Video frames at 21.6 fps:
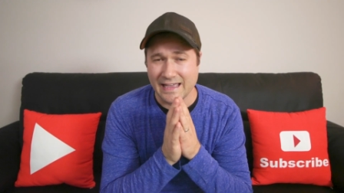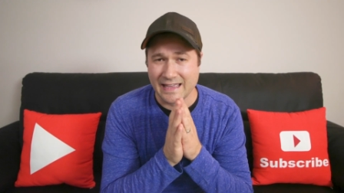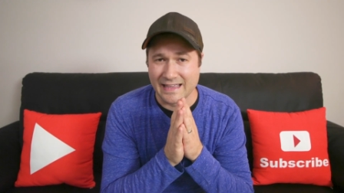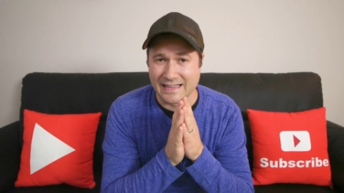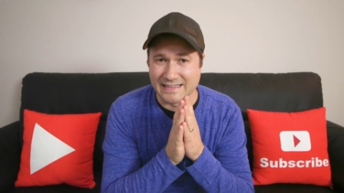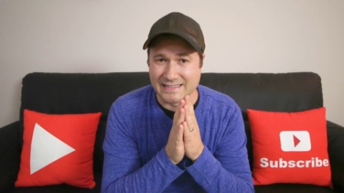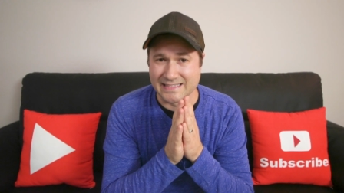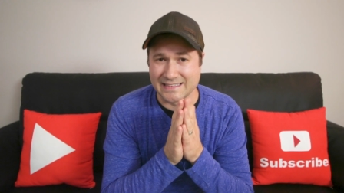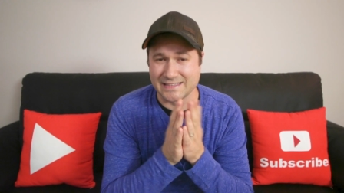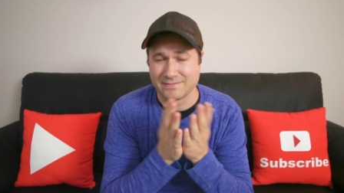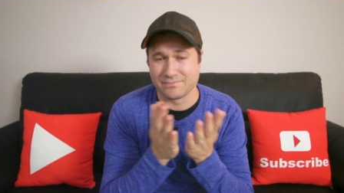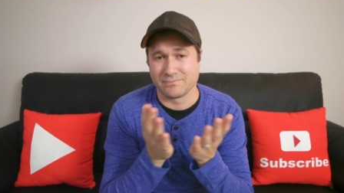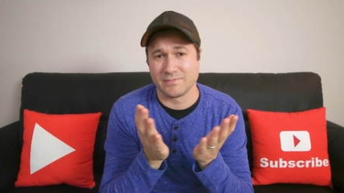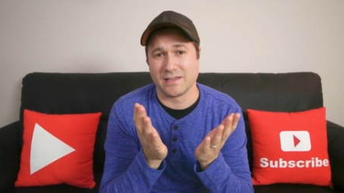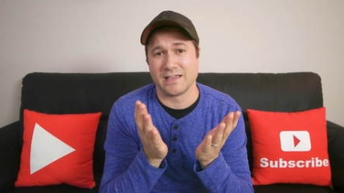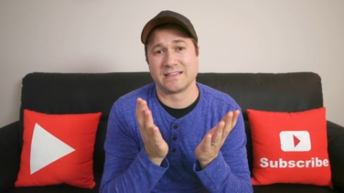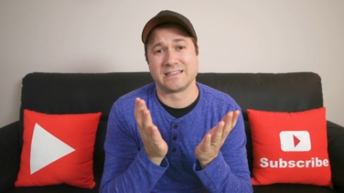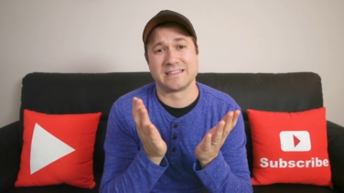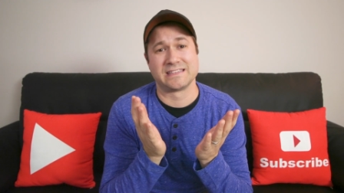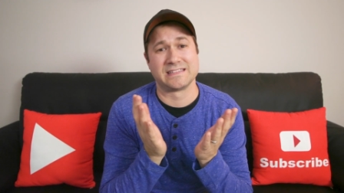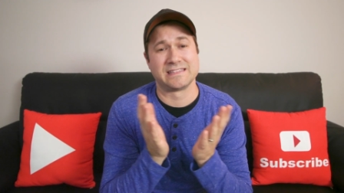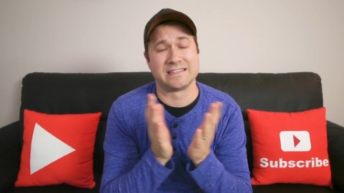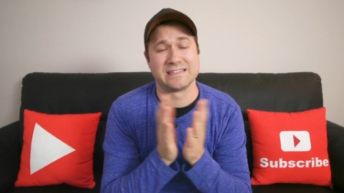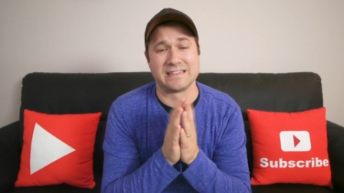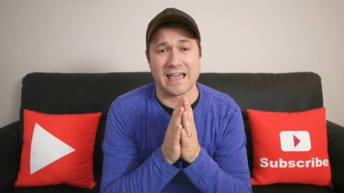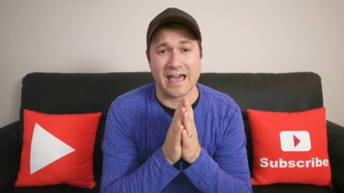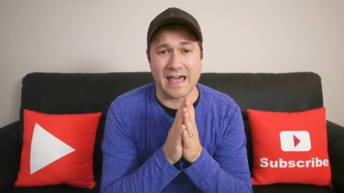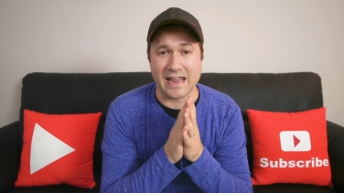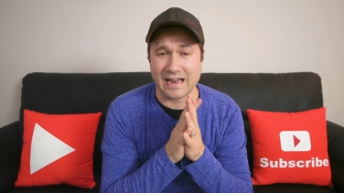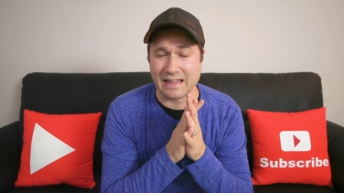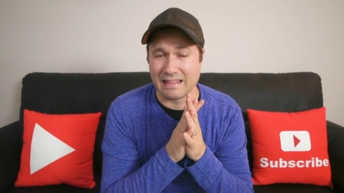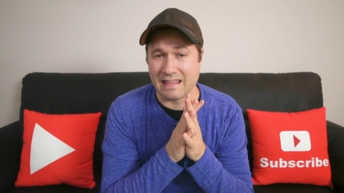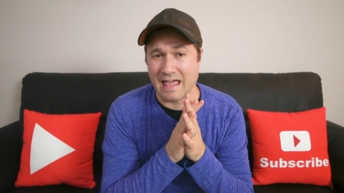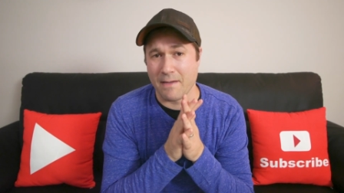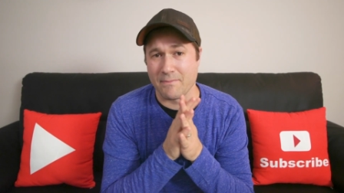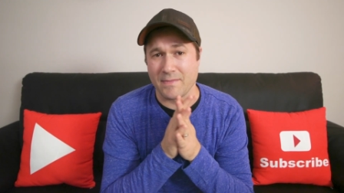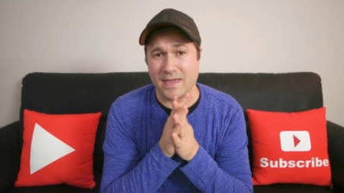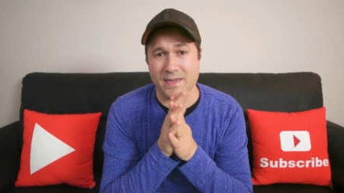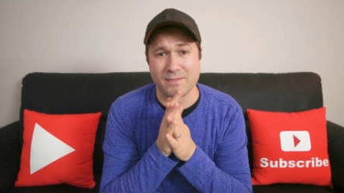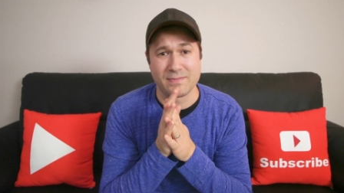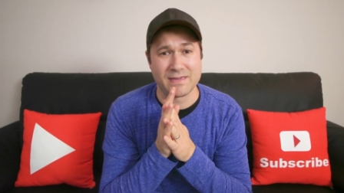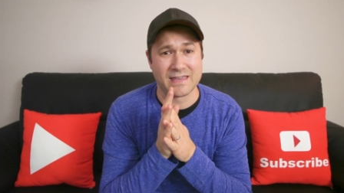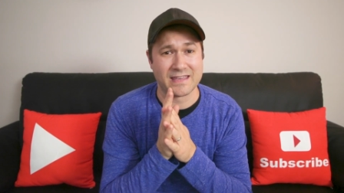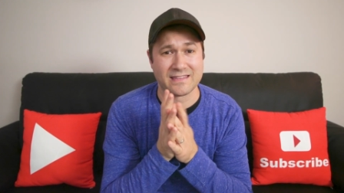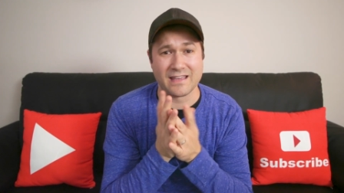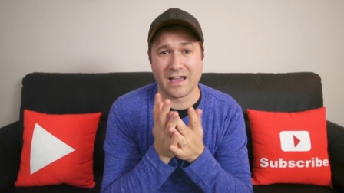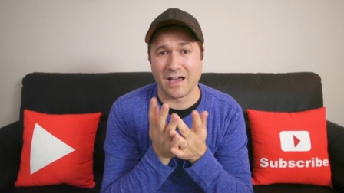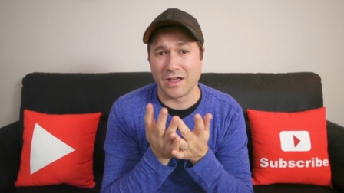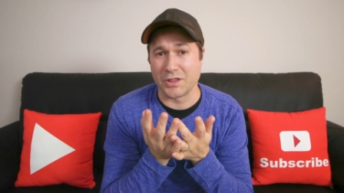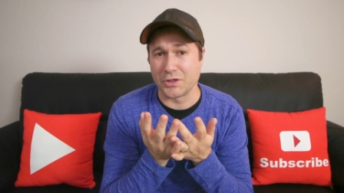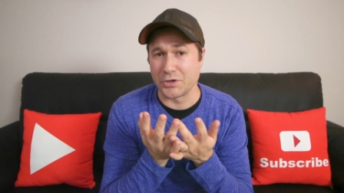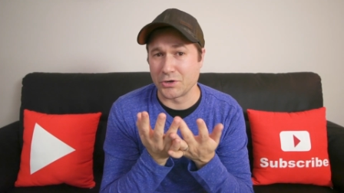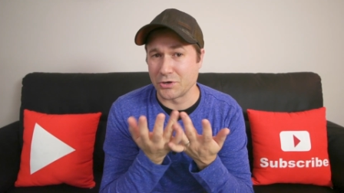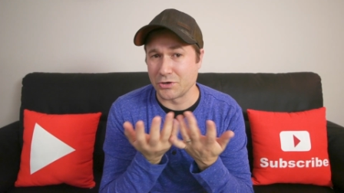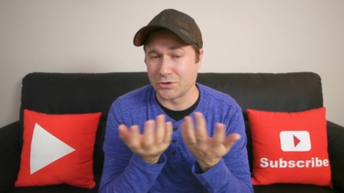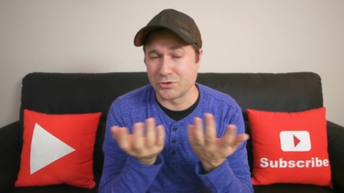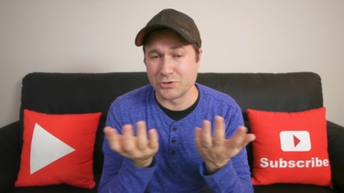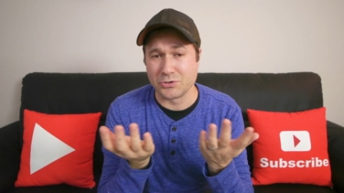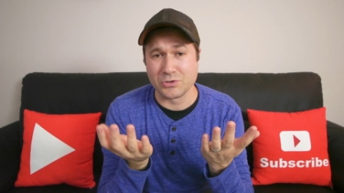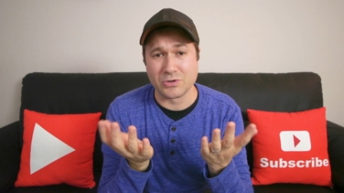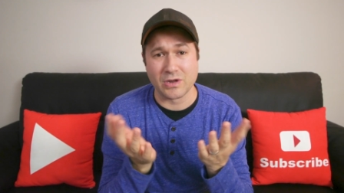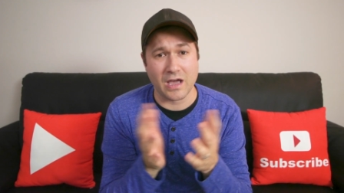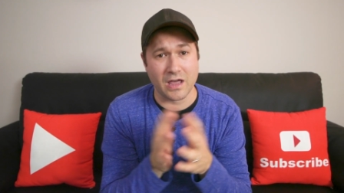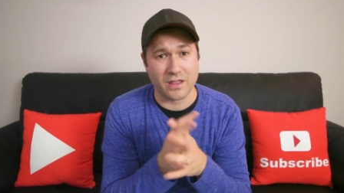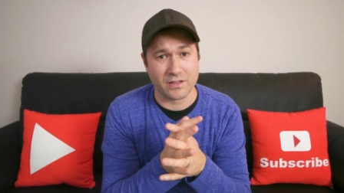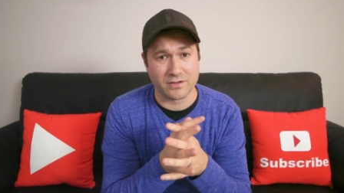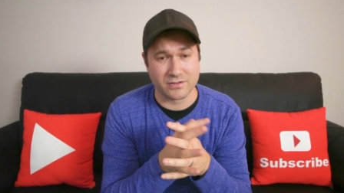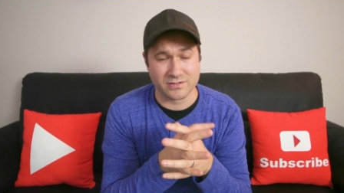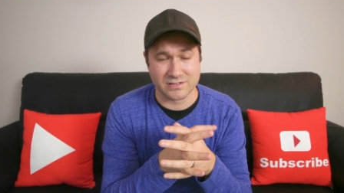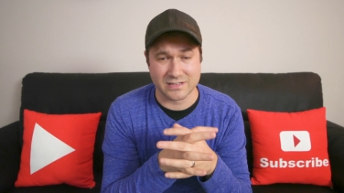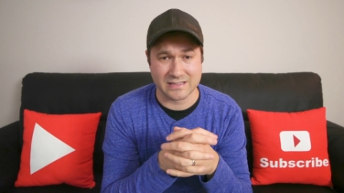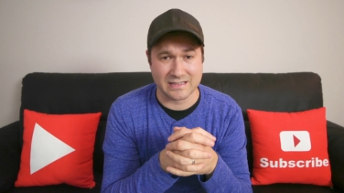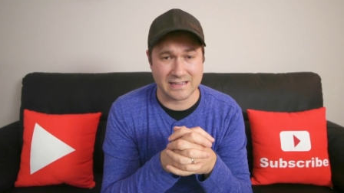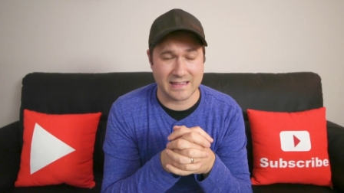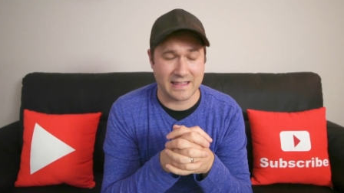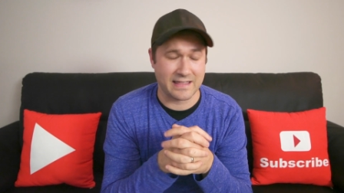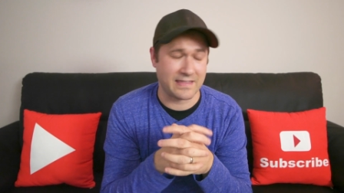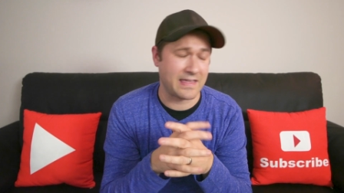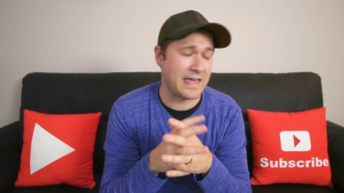it's it's not a lot. Maybe a dollar, two dollars, something like.